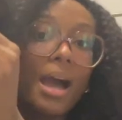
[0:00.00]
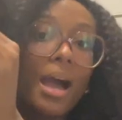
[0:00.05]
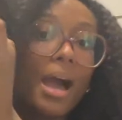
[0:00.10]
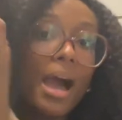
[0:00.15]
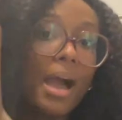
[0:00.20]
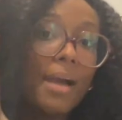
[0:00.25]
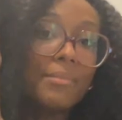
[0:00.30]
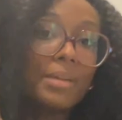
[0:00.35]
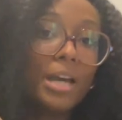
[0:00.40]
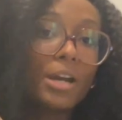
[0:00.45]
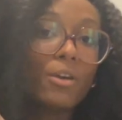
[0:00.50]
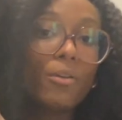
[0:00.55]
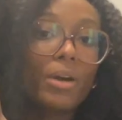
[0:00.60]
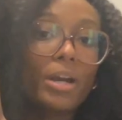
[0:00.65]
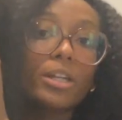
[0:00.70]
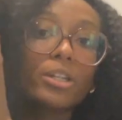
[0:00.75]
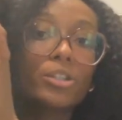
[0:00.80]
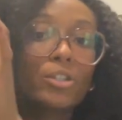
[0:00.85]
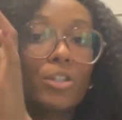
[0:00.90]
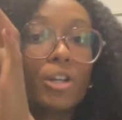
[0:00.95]
I'm not
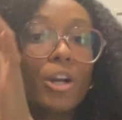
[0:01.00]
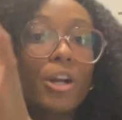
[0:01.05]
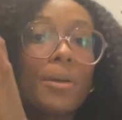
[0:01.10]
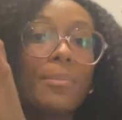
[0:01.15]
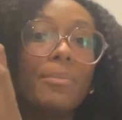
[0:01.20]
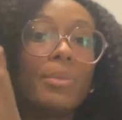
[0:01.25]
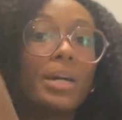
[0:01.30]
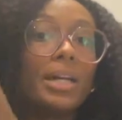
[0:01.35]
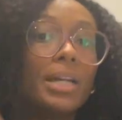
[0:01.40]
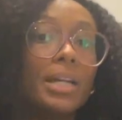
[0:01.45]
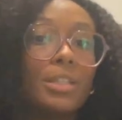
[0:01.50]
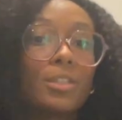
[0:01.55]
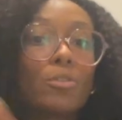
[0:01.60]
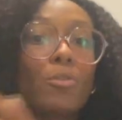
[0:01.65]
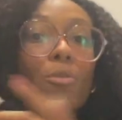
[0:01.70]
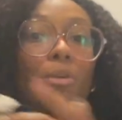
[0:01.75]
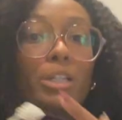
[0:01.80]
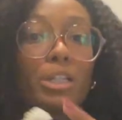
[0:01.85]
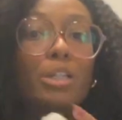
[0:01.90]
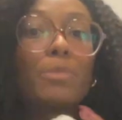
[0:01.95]
quite sure, but it's
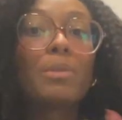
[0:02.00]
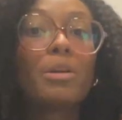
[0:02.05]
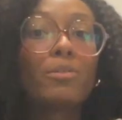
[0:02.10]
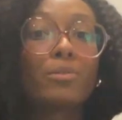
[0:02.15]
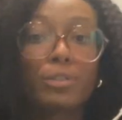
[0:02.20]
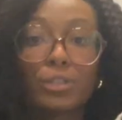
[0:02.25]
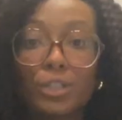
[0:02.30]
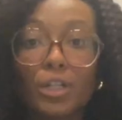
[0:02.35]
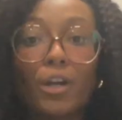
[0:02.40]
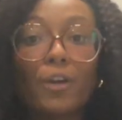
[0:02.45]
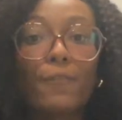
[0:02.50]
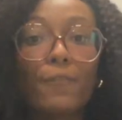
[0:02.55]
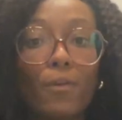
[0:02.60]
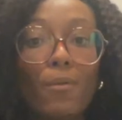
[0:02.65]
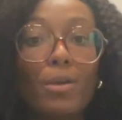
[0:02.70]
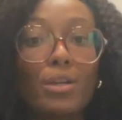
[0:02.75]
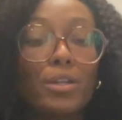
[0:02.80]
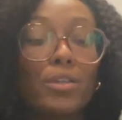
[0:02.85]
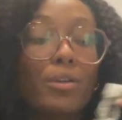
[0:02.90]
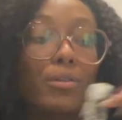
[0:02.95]
going to be reserved for
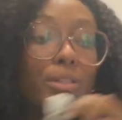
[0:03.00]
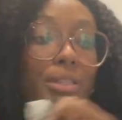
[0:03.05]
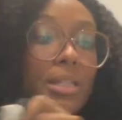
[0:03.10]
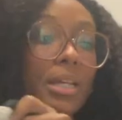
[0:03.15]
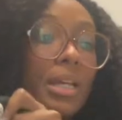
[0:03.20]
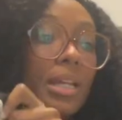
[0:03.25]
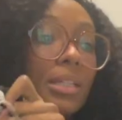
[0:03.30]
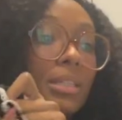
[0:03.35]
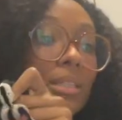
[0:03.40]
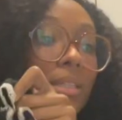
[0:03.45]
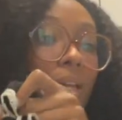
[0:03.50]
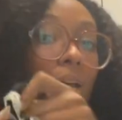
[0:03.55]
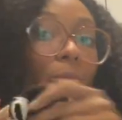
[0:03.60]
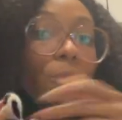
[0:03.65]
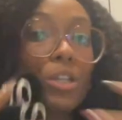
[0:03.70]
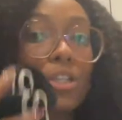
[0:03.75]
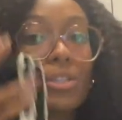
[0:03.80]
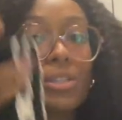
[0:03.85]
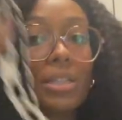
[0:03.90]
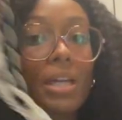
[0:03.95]
one of those things,
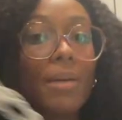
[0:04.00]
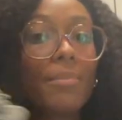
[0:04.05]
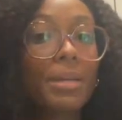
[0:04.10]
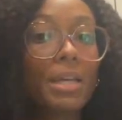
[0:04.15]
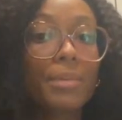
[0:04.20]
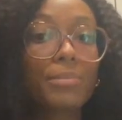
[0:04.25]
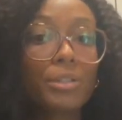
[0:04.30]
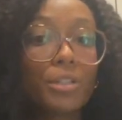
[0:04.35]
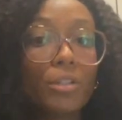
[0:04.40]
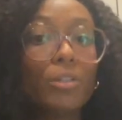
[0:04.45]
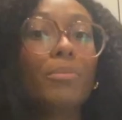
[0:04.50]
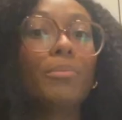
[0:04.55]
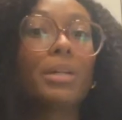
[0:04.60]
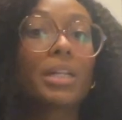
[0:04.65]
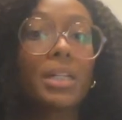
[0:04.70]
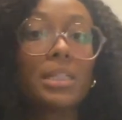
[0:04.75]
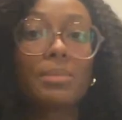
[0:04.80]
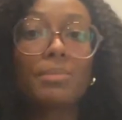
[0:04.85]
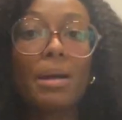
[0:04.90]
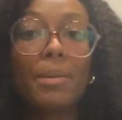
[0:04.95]
which is coming up soon because my